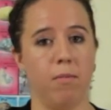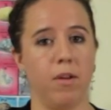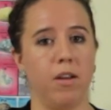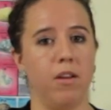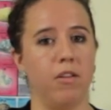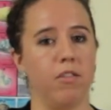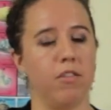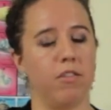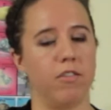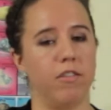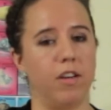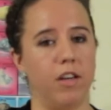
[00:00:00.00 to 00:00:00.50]
but
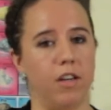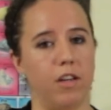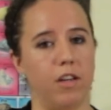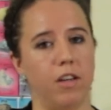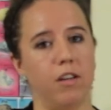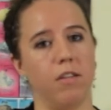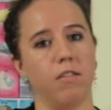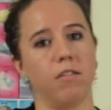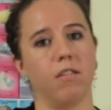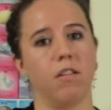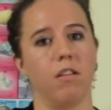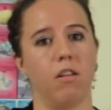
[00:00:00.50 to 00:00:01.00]
you just need to
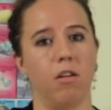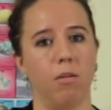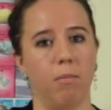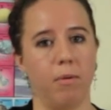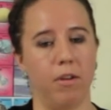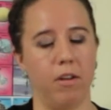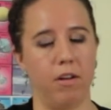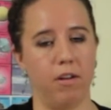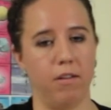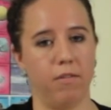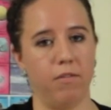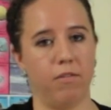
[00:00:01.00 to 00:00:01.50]
use a little
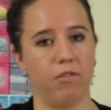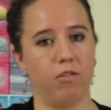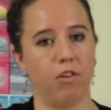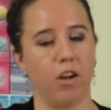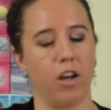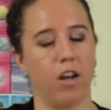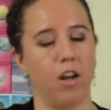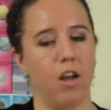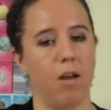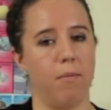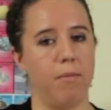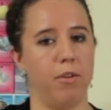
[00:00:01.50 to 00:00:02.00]
bit of
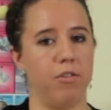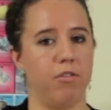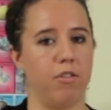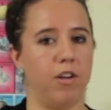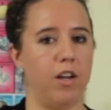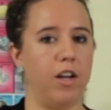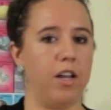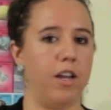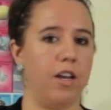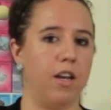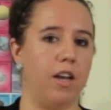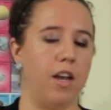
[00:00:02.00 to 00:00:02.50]

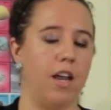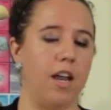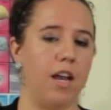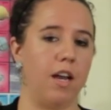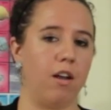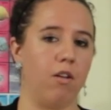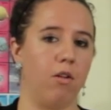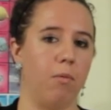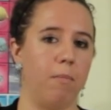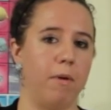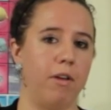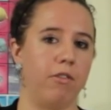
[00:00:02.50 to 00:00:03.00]
trigonometry and
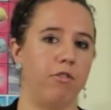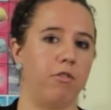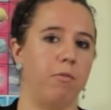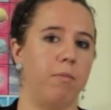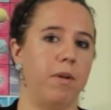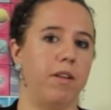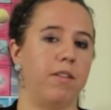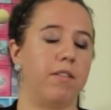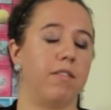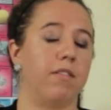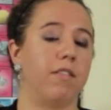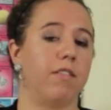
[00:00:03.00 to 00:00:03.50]
angle
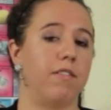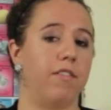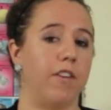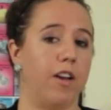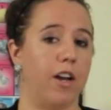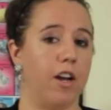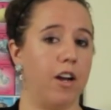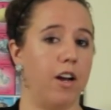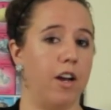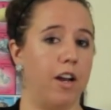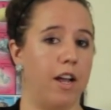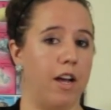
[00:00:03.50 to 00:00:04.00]
measurements to
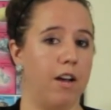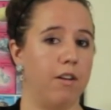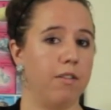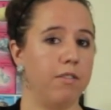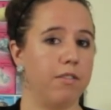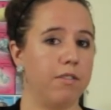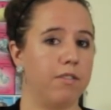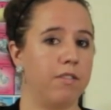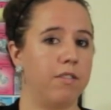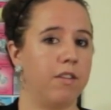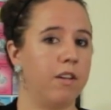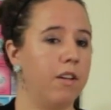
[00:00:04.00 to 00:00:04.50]
figure it
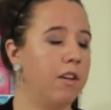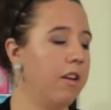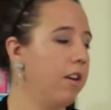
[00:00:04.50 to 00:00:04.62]
out.